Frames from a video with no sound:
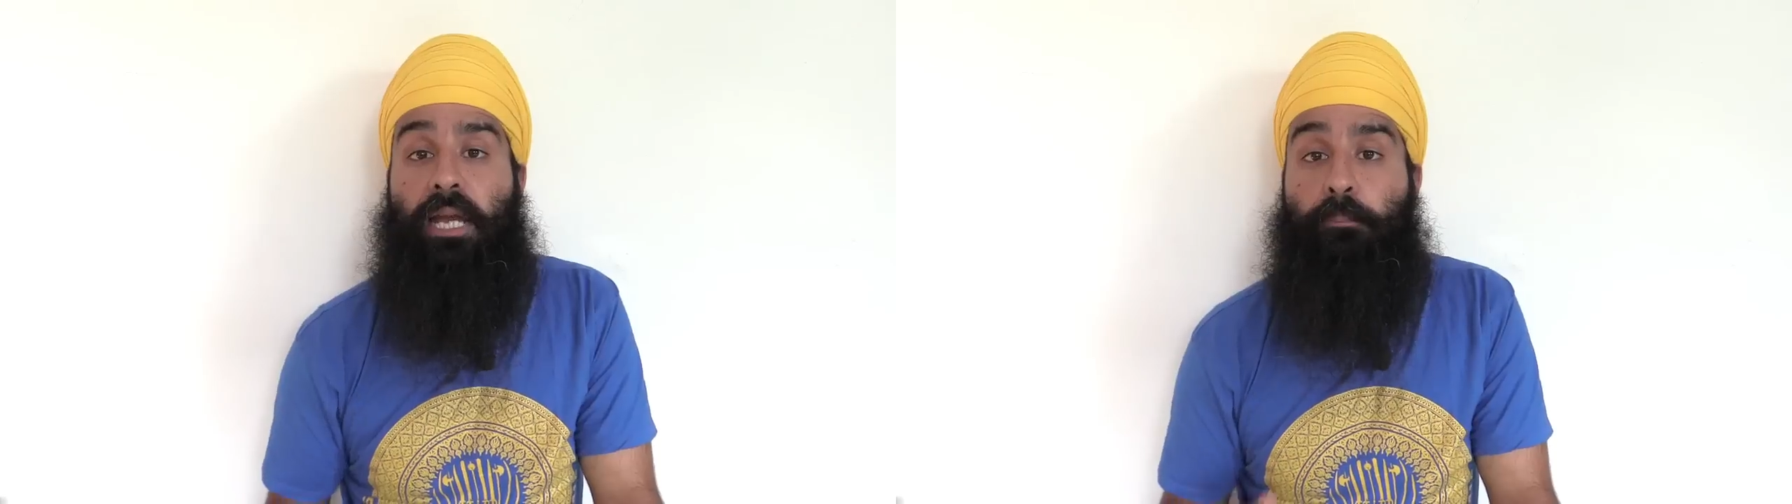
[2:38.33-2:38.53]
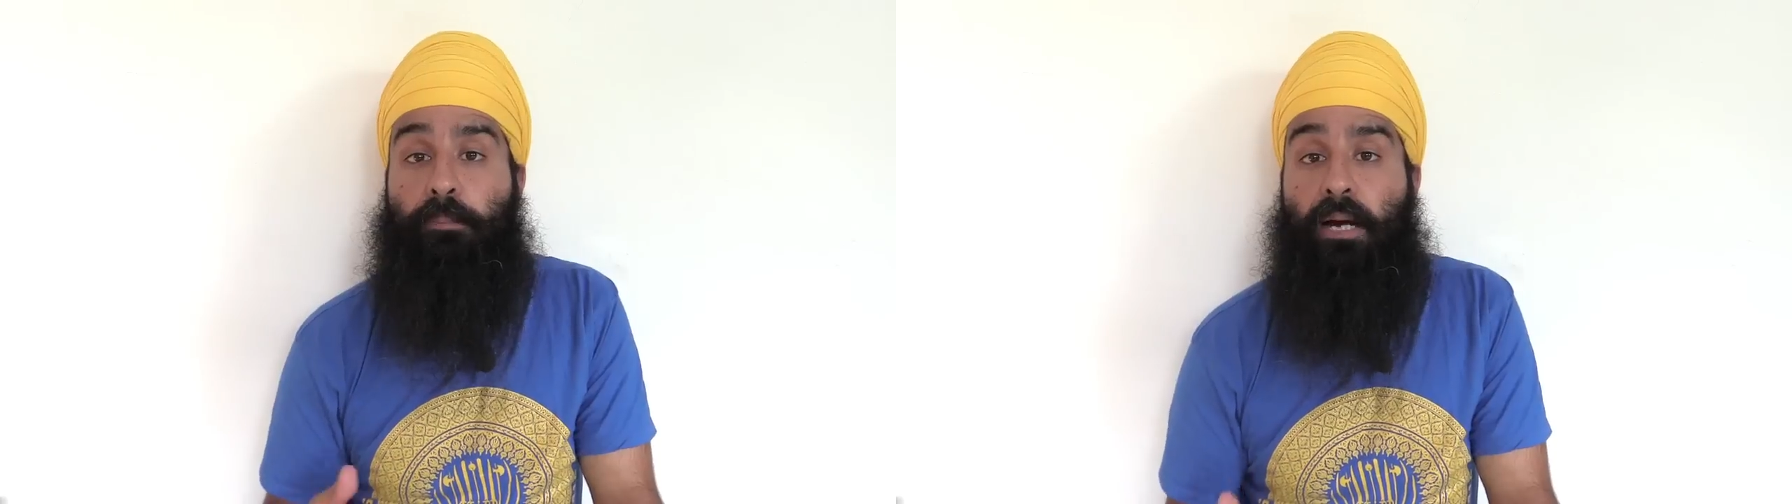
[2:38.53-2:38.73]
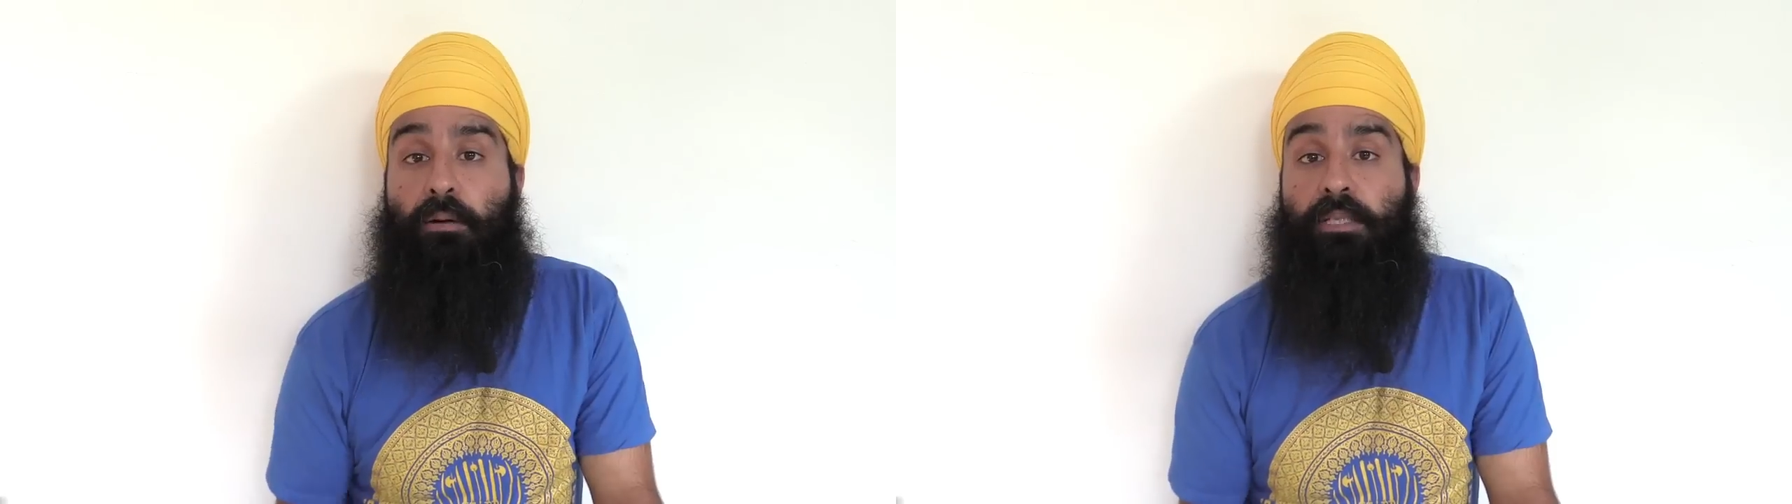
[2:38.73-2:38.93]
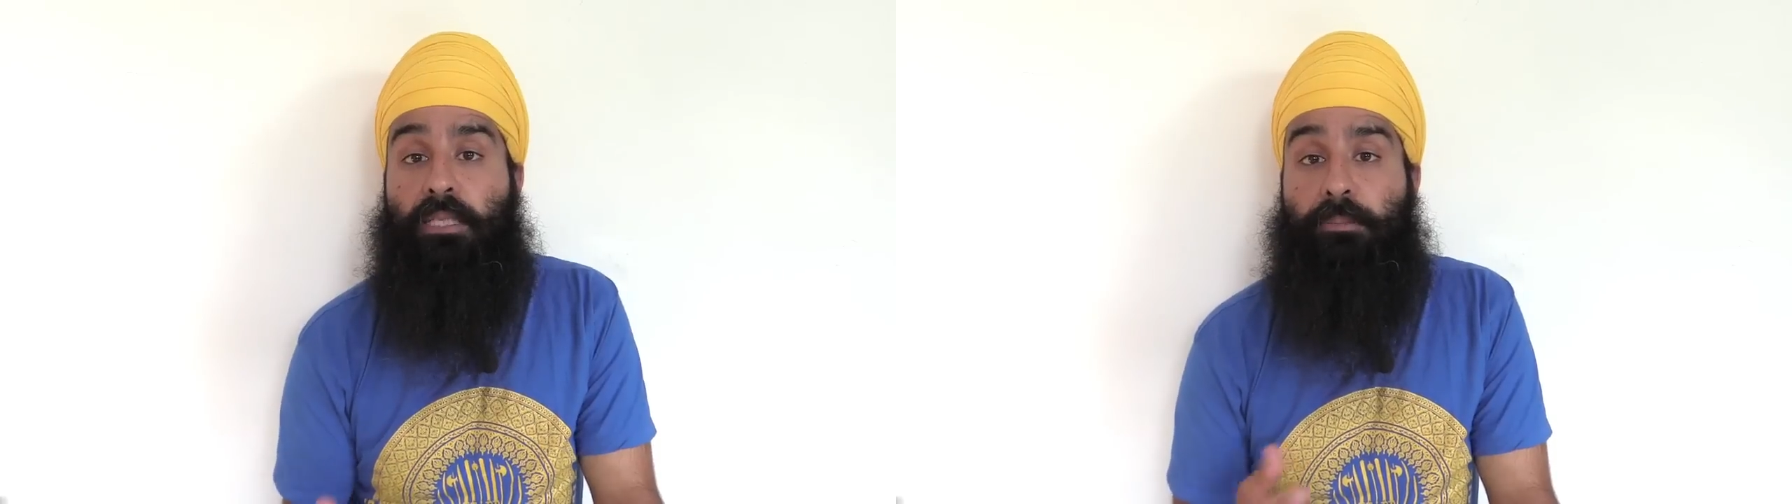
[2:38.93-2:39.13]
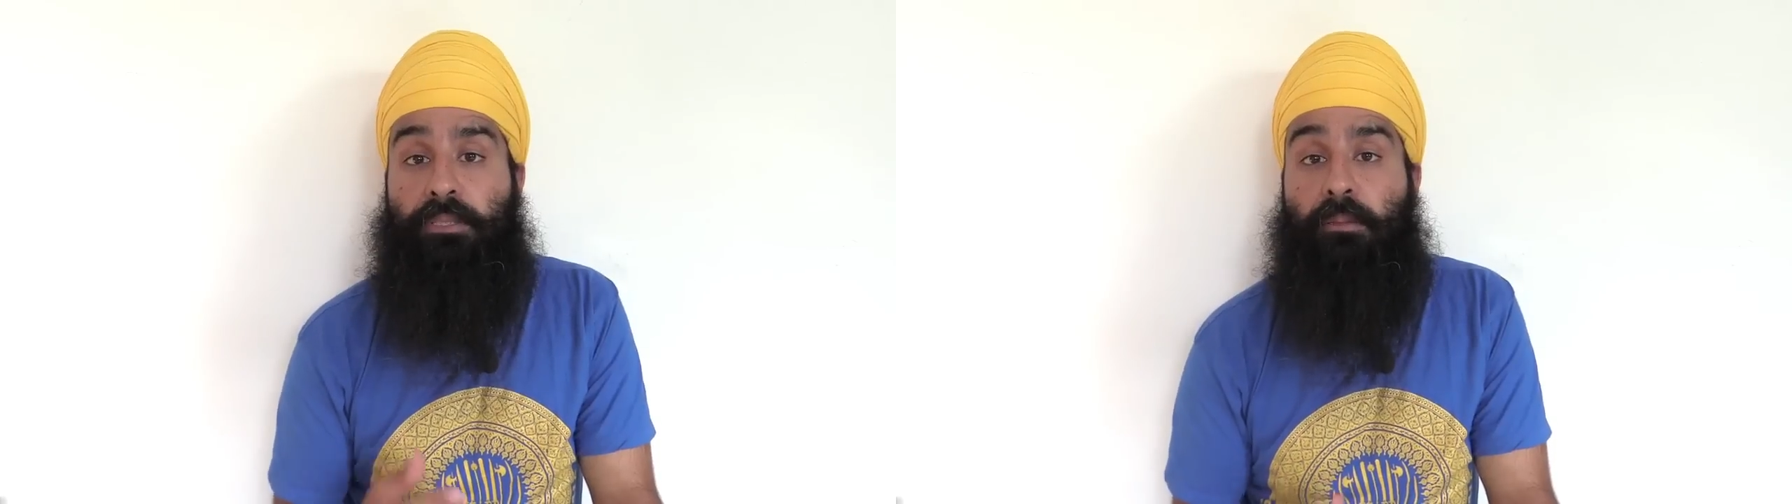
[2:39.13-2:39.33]
empowering
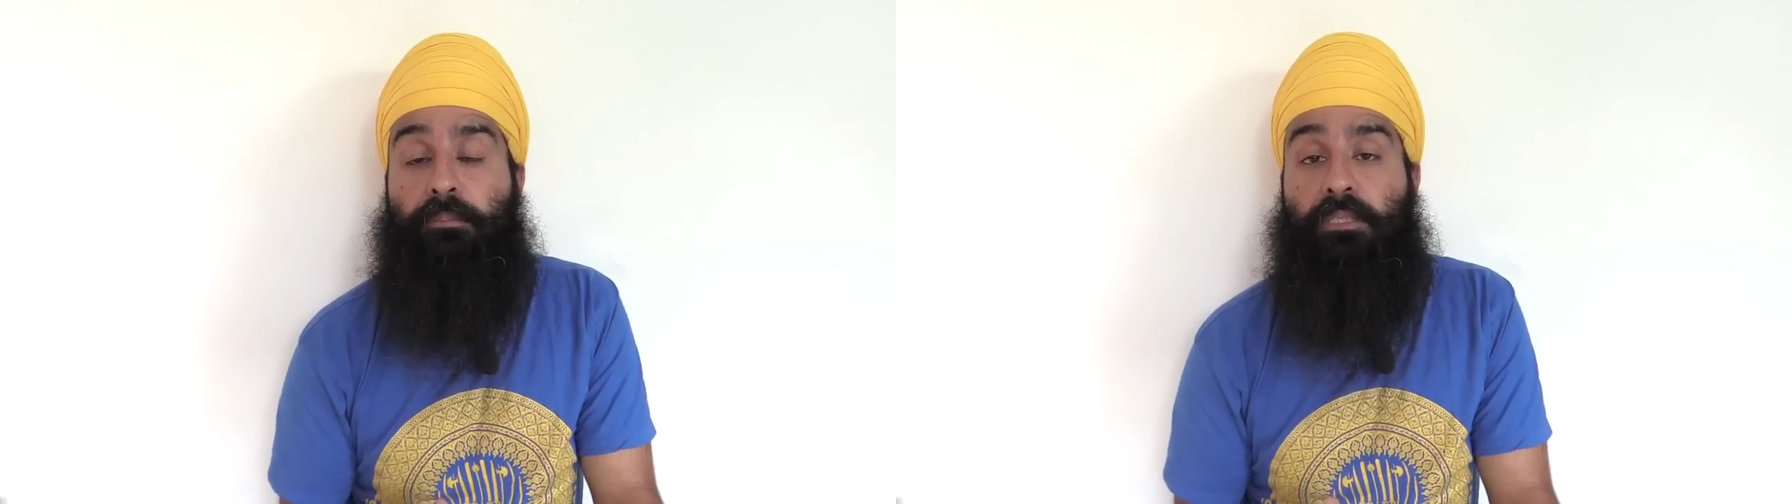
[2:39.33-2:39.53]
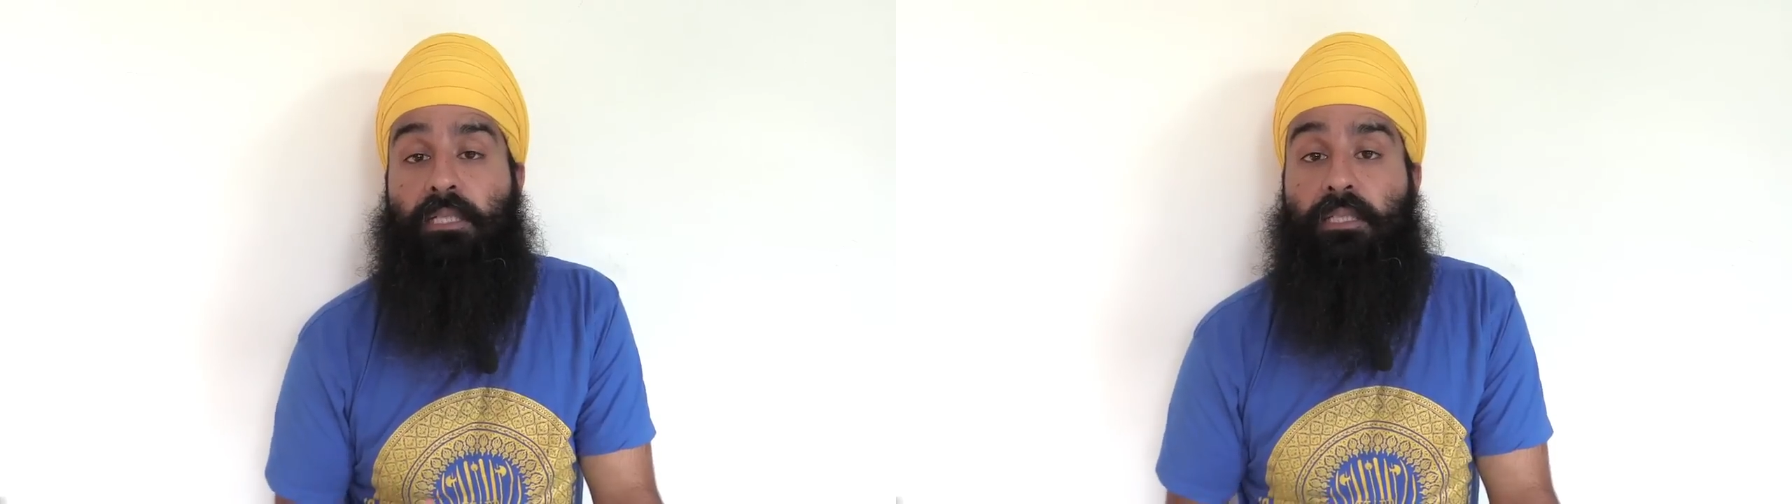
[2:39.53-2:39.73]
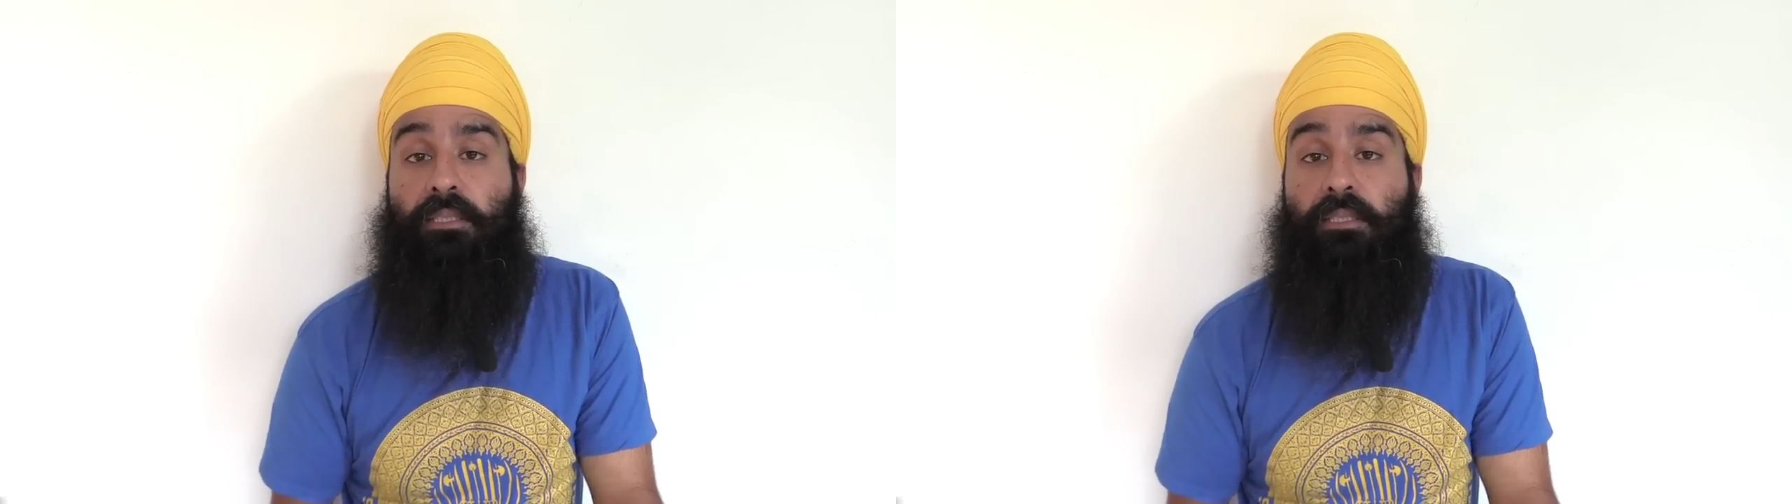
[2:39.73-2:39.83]
the Punjabis.